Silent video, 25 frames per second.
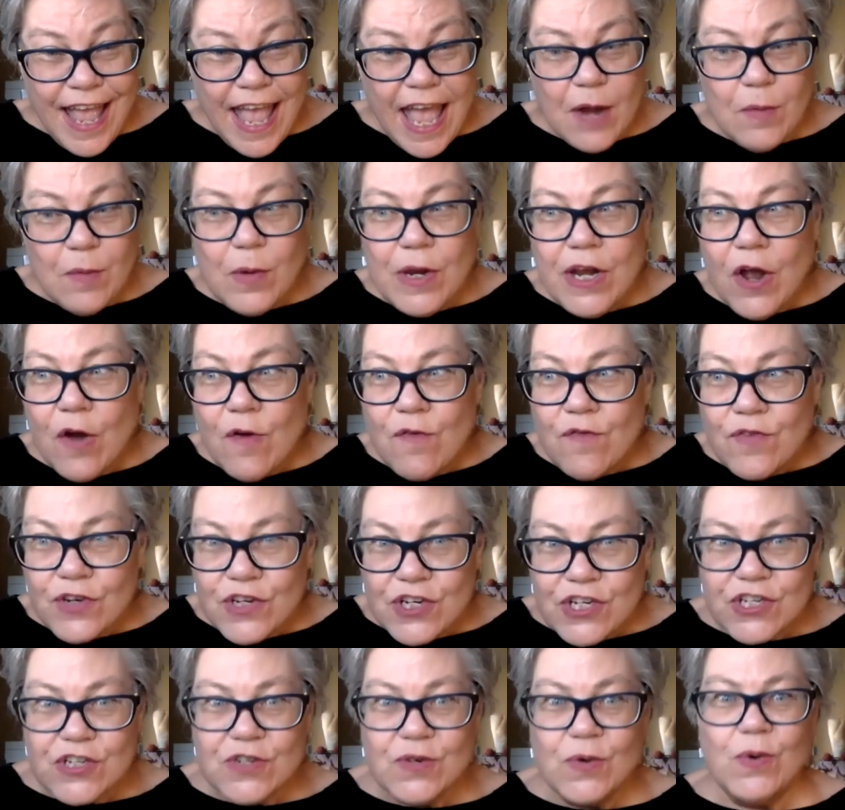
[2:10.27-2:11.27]
And we know for
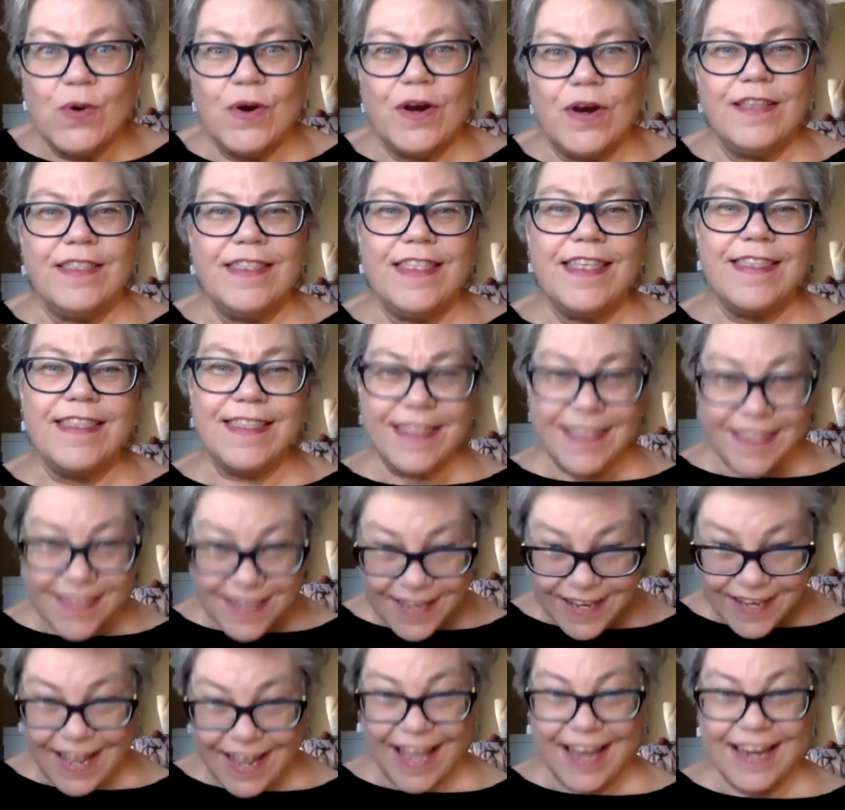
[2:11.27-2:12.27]
sure that
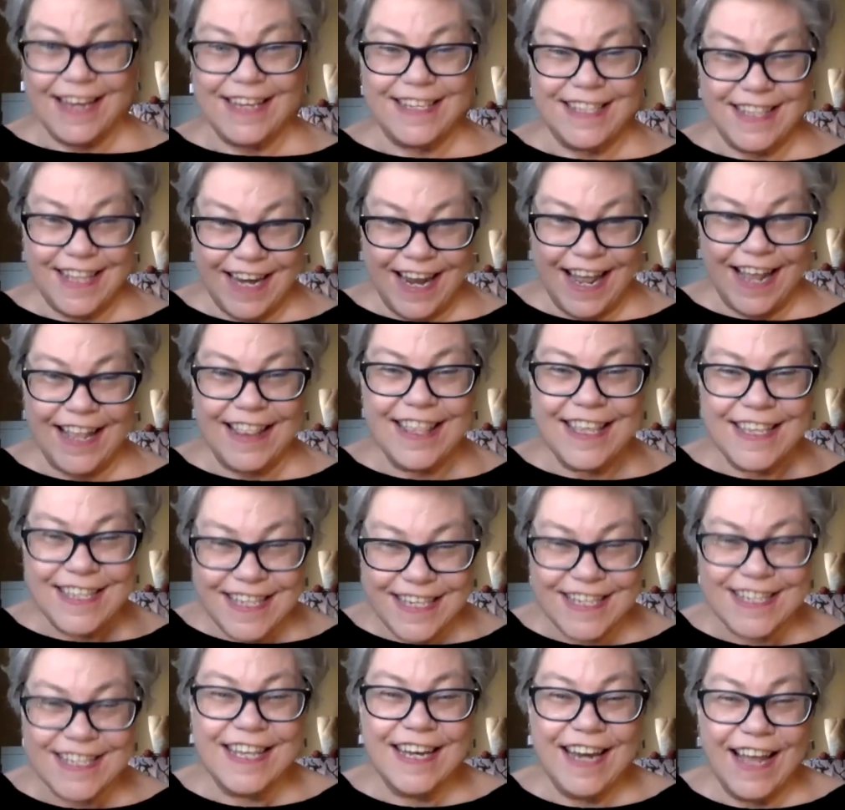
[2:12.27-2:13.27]
tonight is the night.
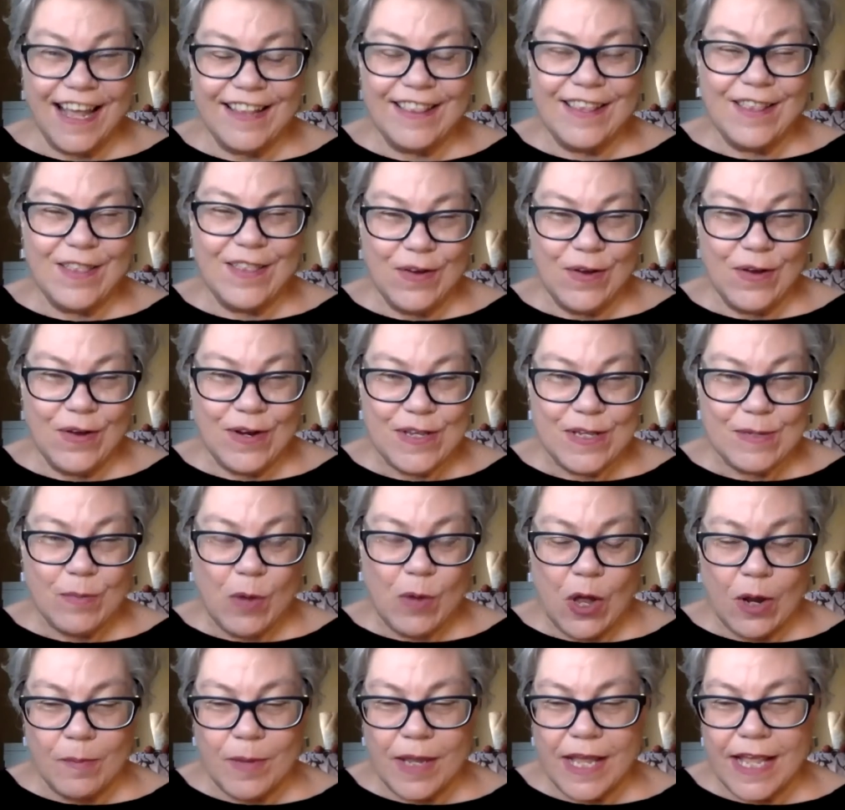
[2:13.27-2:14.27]
This is the night that they're going to
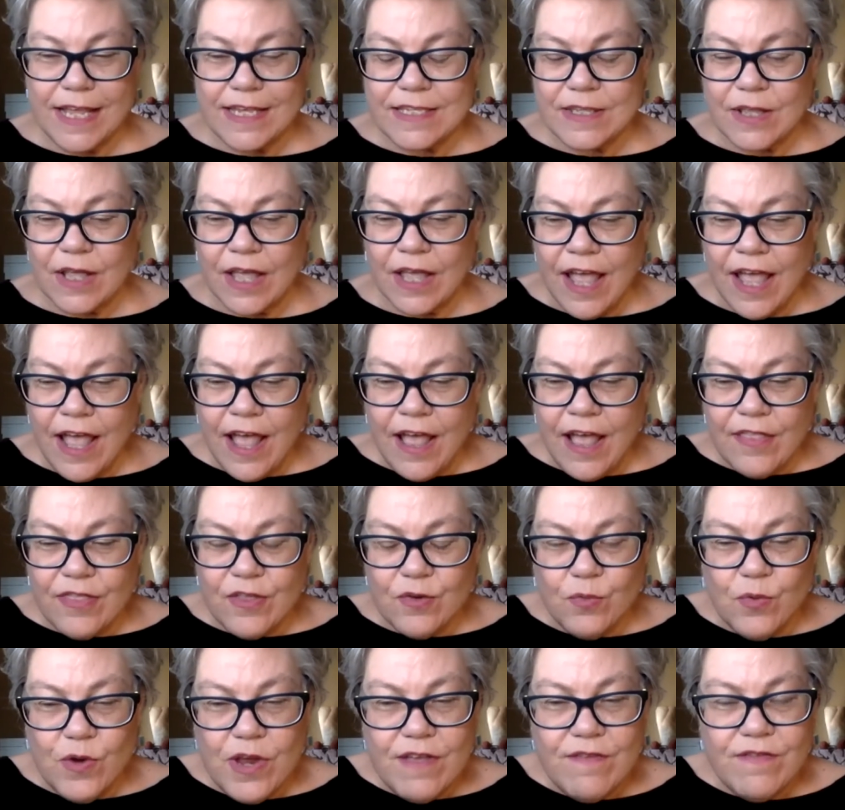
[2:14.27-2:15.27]
spawn, because
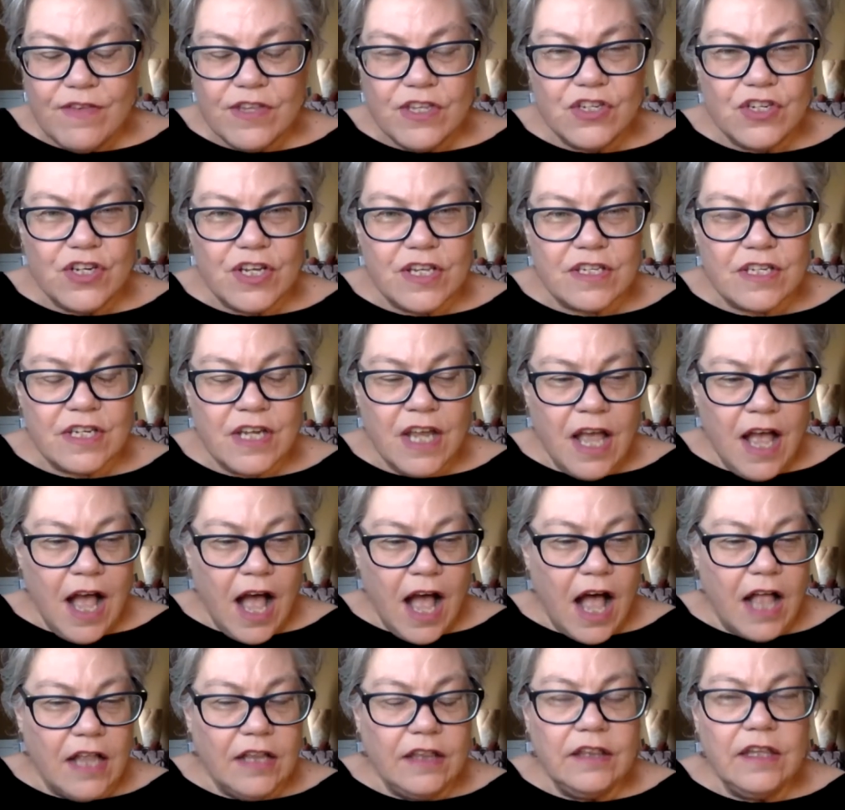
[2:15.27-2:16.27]
the reef is just
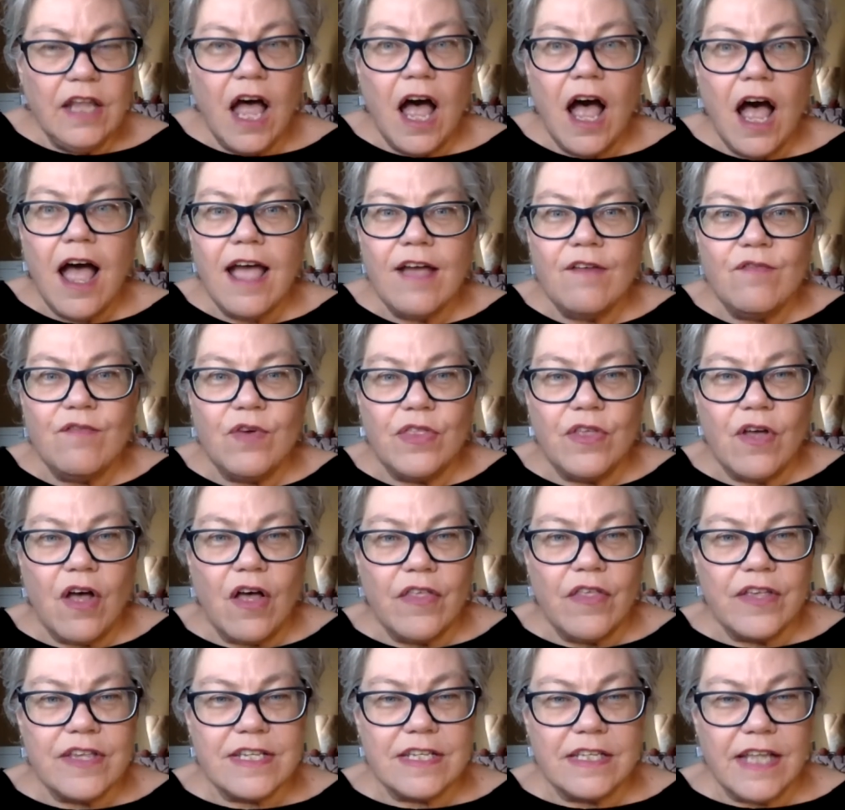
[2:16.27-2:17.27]
alive with
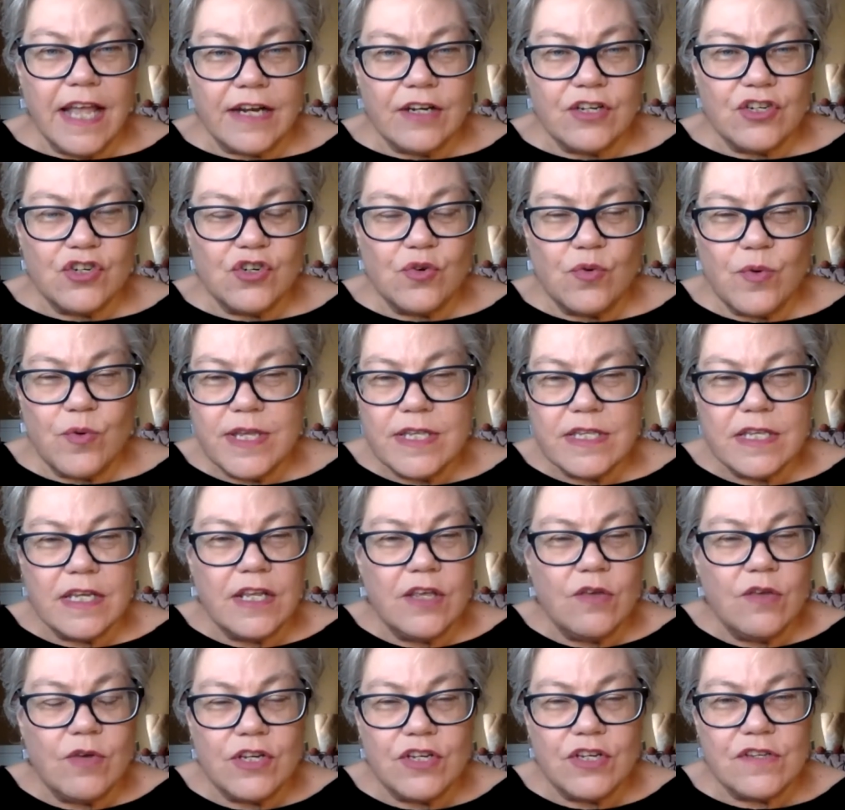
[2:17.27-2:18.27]
all this
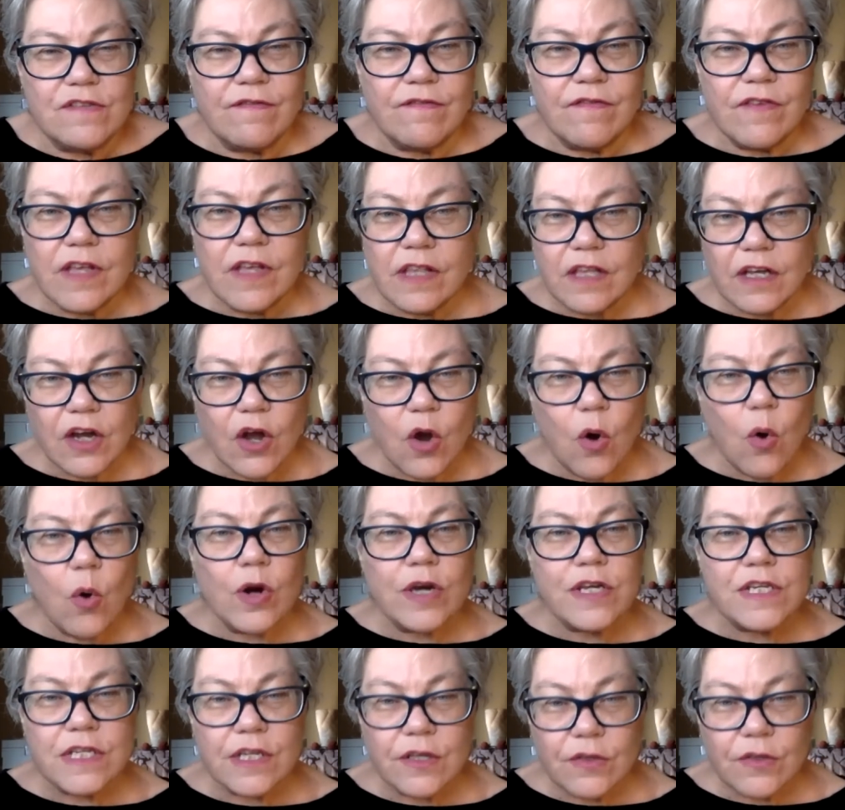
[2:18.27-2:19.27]
electricity. You can just feel it
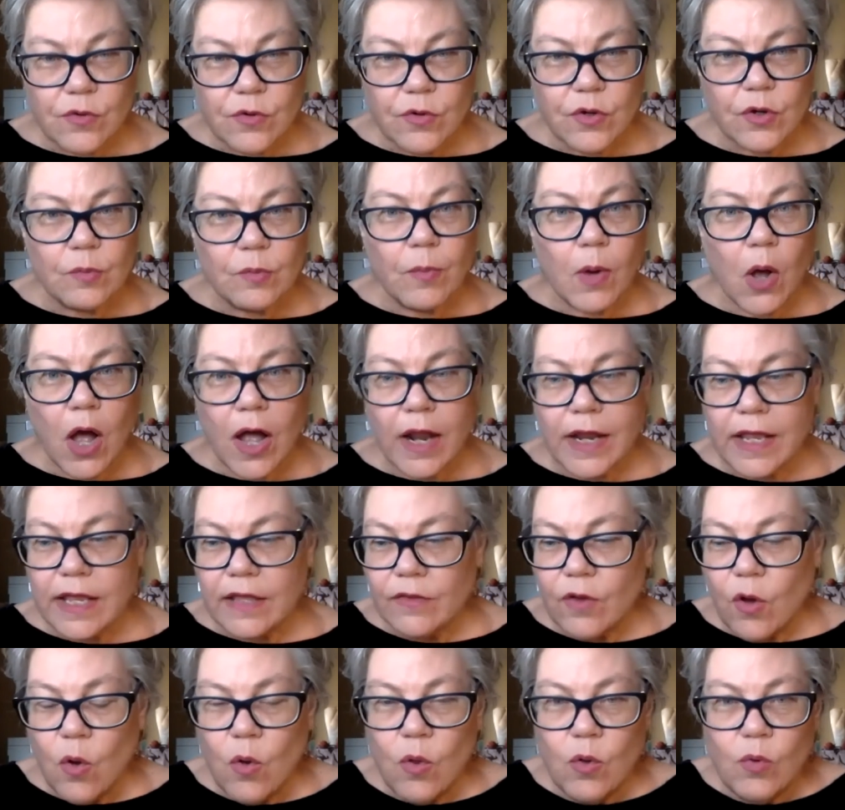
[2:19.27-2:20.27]
coursing through your body,
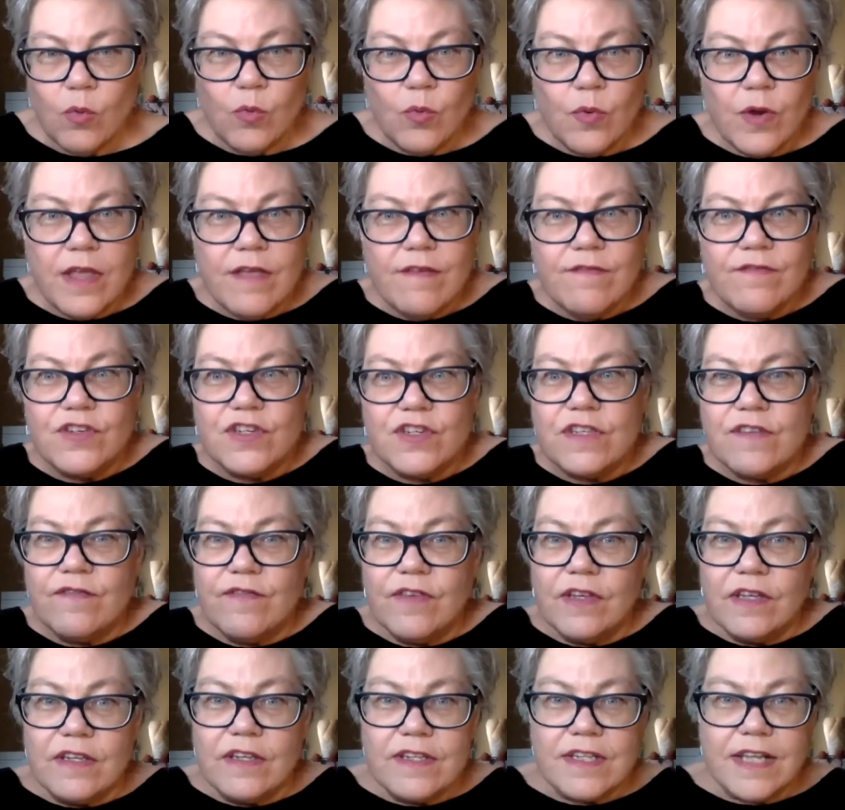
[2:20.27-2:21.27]
and the whole reef just
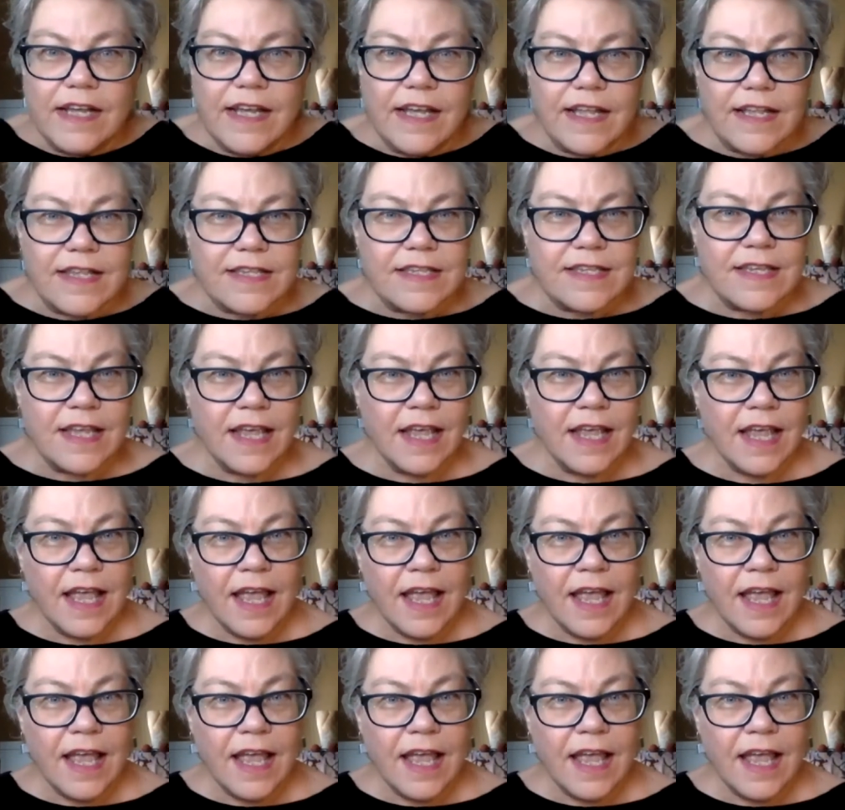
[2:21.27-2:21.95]
feels like it's,